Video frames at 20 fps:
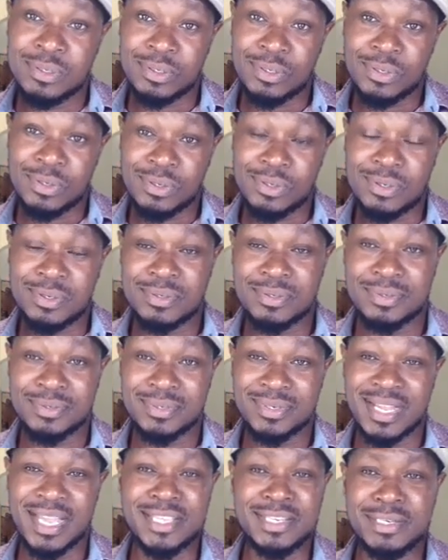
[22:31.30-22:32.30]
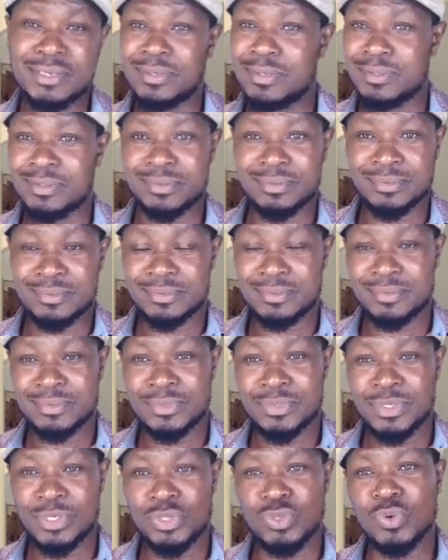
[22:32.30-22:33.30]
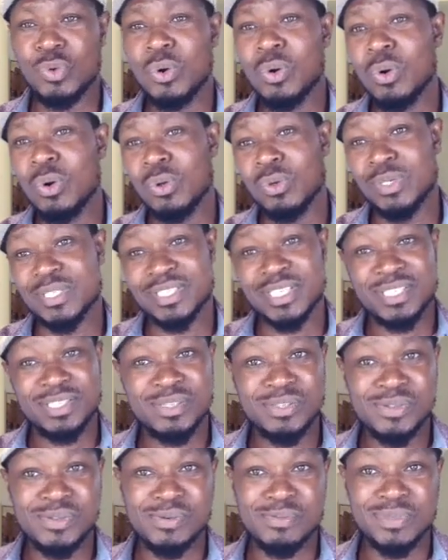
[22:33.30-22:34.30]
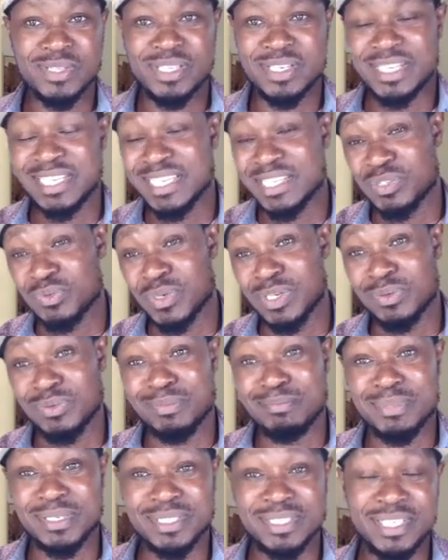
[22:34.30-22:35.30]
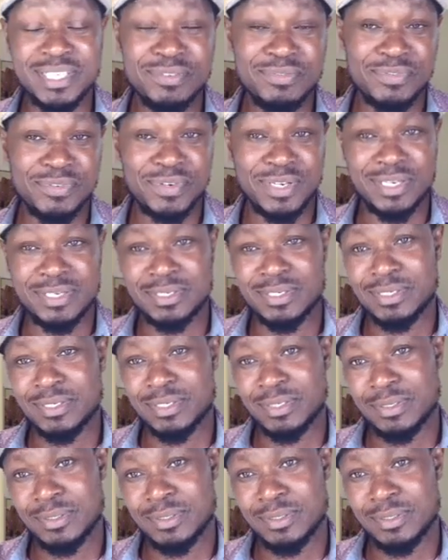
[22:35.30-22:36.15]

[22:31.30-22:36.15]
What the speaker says: Oh, I know. You always assume the next one will be different